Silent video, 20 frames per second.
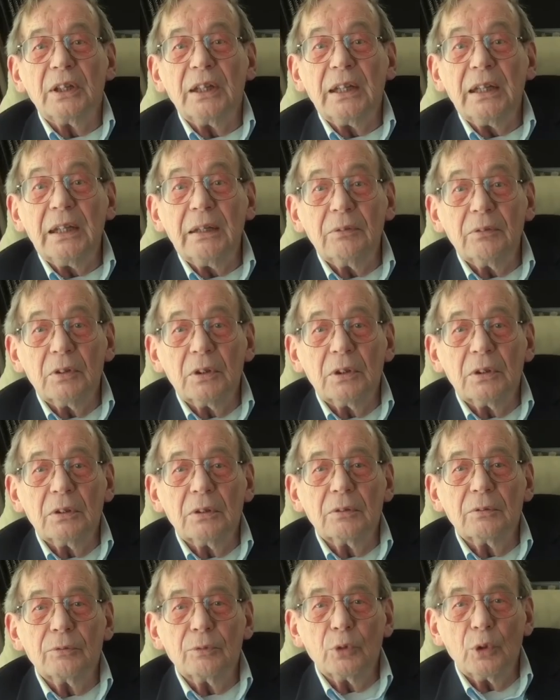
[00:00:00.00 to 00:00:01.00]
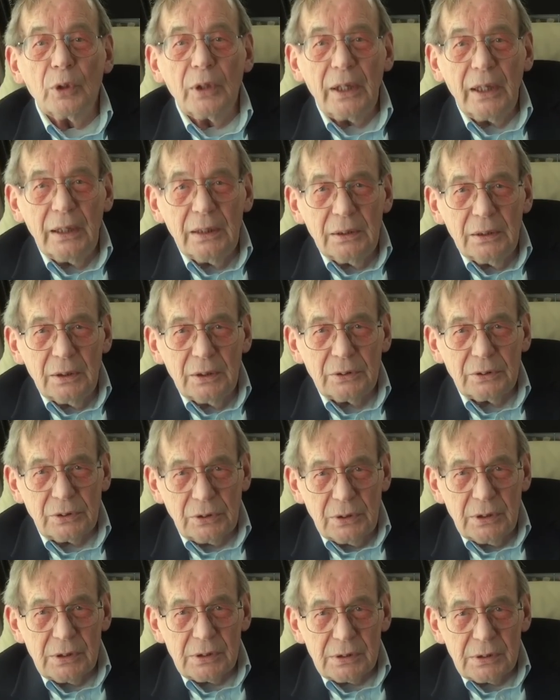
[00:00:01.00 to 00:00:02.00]
even for
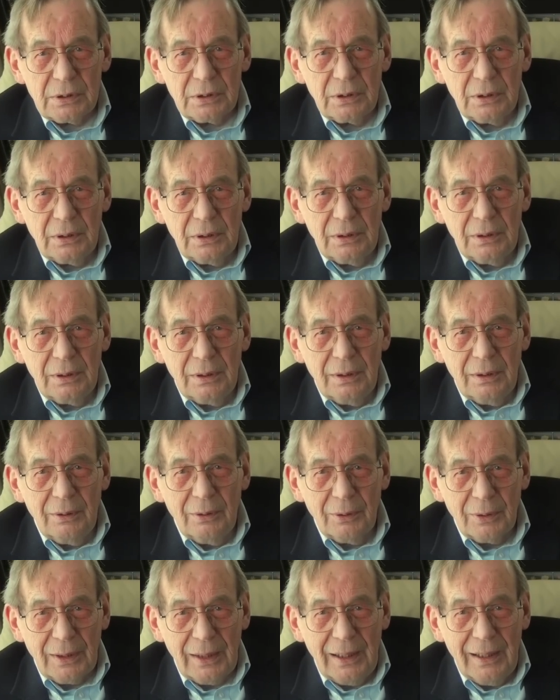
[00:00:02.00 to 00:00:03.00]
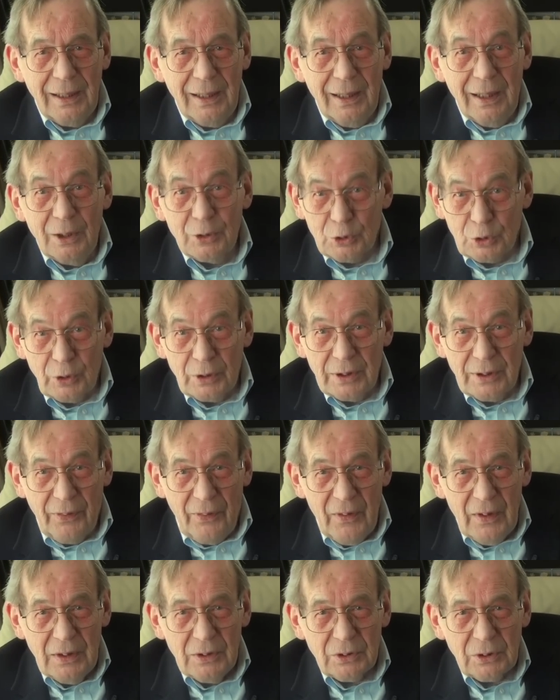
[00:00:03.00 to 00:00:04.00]
endlessness. Okay, so that
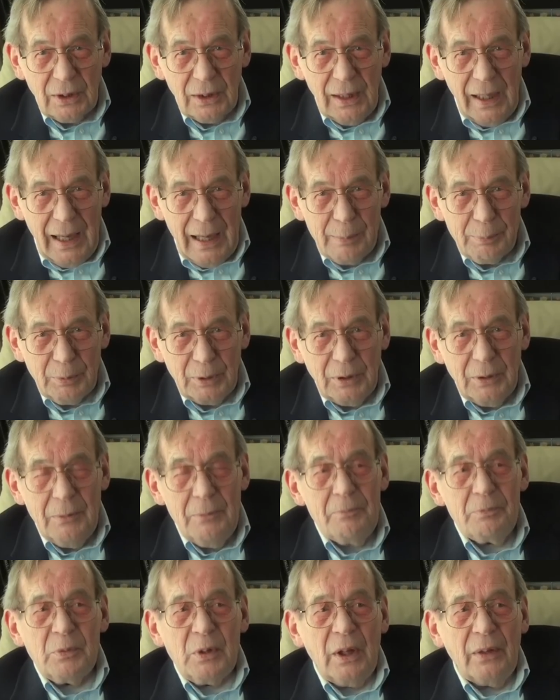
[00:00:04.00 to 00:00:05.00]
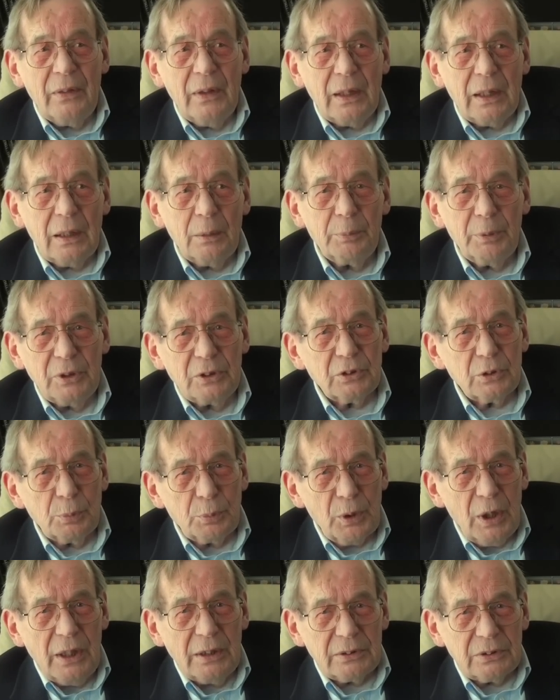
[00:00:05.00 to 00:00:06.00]
things can happen that are big
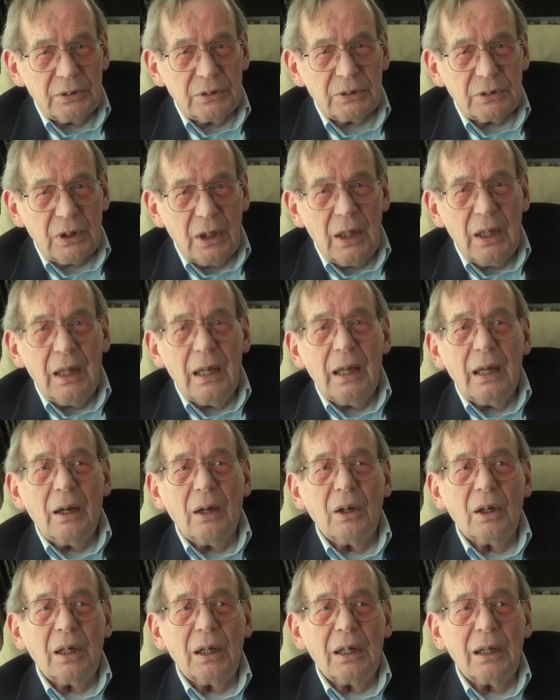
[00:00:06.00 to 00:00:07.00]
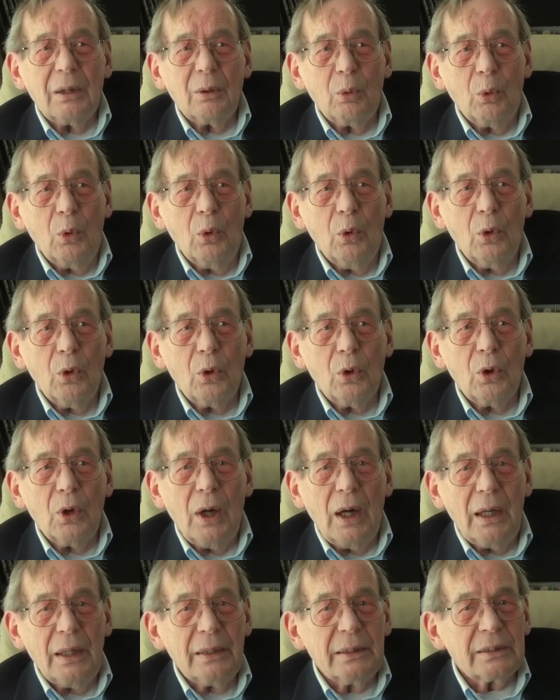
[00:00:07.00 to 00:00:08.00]
surprises or
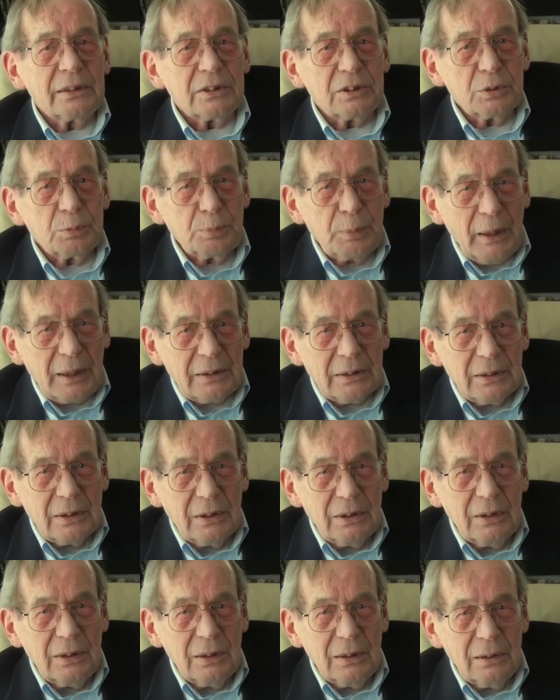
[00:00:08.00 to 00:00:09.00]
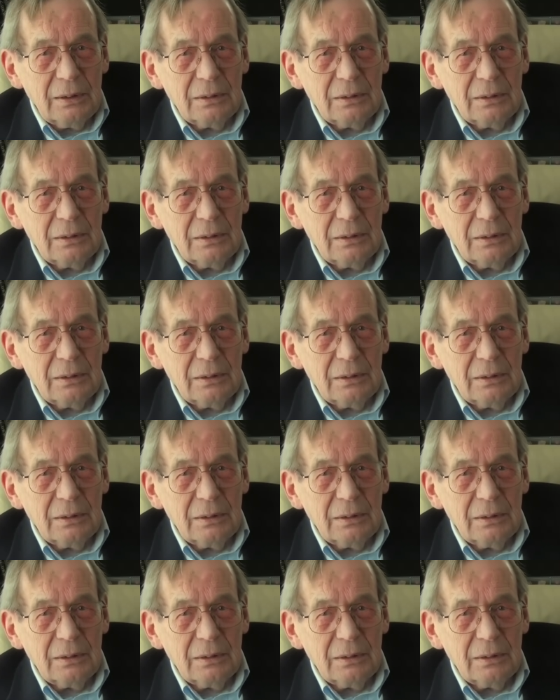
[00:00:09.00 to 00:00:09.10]
unexpected,